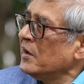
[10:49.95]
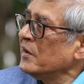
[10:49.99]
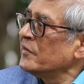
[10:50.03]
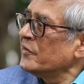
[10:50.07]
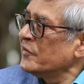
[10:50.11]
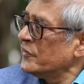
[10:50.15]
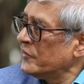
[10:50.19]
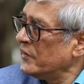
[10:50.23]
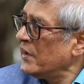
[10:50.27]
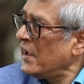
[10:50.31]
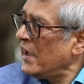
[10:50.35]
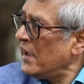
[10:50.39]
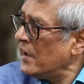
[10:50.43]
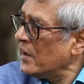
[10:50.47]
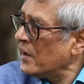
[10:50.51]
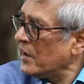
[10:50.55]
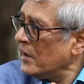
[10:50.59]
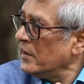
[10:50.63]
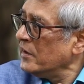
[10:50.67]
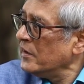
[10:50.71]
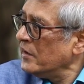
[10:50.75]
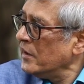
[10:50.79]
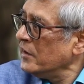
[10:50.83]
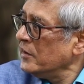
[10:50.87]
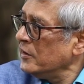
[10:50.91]
It's there
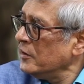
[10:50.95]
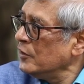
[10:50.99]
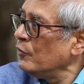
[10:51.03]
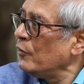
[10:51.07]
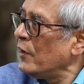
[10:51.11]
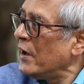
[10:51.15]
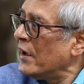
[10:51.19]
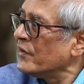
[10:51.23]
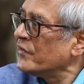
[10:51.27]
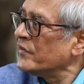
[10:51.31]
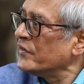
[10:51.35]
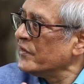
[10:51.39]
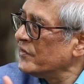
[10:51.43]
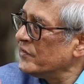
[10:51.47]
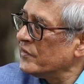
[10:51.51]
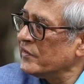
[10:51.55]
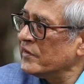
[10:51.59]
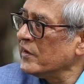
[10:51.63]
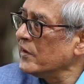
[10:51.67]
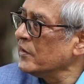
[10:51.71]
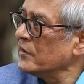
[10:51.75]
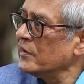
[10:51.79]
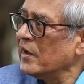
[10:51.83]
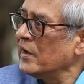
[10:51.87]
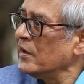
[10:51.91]
in the US, it's
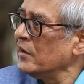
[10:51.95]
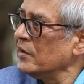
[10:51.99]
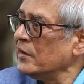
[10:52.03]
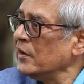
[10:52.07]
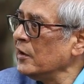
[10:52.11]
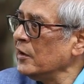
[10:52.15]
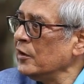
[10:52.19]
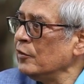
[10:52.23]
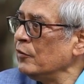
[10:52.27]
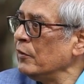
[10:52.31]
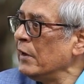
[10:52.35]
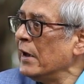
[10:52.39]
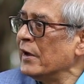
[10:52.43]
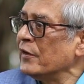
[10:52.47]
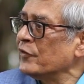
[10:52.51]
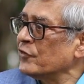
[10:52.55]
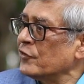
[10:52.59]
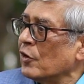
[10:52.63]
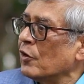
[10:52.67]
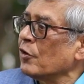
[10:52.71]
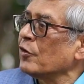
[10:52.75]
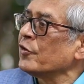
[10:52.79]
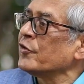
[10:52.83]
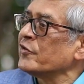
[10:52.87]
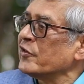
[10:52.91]
sitting there in the US
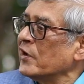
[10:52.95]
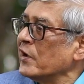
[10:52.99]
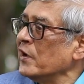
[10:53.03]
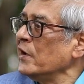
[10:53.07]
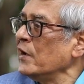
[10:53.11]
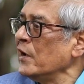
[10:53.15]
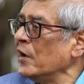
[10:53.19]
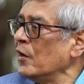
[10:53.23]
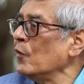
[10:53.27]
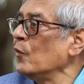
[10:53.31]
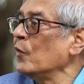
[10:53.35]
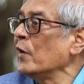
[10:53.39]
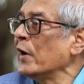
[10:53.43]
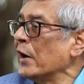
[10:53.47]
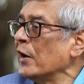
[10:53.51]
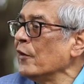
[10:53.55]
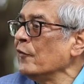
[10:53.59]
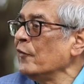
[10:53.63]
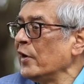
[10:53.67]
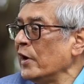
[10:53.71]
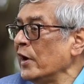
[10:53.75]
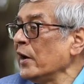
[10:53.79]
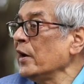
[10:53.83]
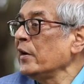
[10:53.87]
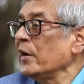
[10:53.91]
or Australia,
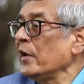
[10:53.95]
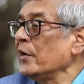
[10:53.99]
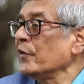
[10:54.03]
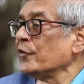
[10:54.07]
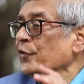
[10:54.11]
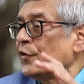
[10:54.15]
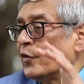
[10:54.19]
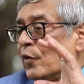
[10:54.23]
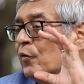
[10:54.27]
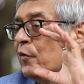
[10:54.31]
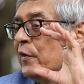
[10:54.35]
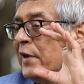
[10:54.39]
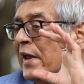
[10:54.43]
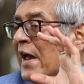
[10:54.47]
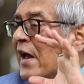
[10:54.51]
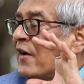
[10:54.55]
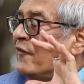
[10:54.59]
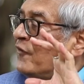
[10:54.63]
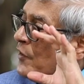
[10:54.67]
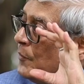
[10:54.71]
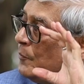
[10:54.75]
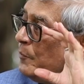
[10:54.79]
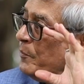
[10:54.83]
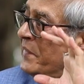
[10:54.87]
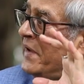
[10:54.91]
wherever it is. So we
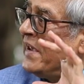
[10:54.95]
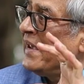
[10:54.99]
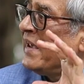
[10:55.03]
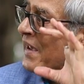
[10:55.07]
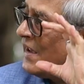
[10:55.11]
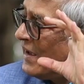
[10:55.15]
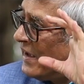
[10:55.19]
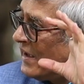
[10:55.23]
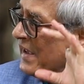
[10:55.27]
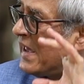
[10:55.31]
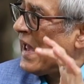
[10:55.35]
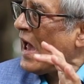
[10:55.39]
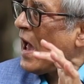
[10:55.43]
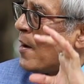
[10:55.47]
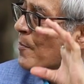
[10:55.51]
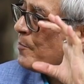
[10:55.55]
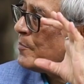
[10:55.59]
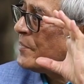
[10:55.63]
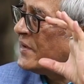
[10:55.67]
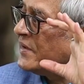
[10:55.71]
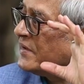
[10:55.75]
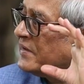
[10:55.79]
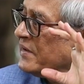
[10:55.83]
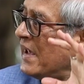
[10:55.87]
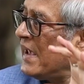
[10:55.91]
have a big gap
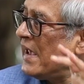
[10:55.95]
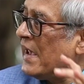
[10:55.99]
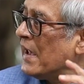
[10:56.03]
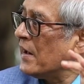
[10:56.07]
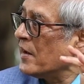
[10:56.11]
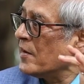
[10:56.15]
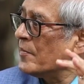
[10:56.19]
there.